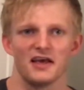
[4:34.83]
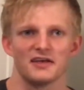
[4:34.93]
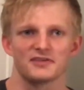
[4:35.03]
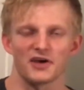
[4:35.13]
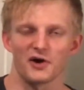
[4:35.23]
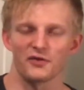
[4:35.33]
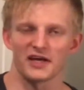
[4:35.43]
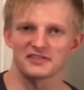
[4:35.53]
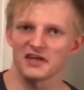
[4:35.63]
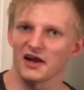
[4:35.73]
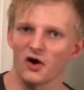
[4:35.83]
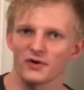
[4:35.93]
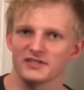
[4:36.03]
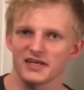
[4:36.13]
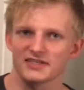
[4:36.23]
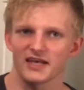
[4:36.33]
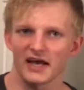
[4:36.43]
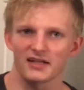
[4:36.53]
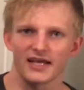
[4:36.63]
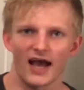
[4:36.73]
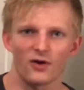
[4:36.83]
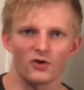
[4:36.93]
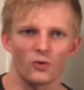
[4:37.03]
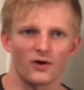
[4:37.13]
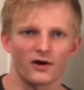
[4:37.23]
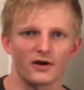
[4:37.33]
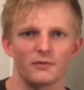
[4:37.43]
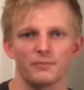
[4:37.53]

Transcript: so that's not always exactly how it'll work,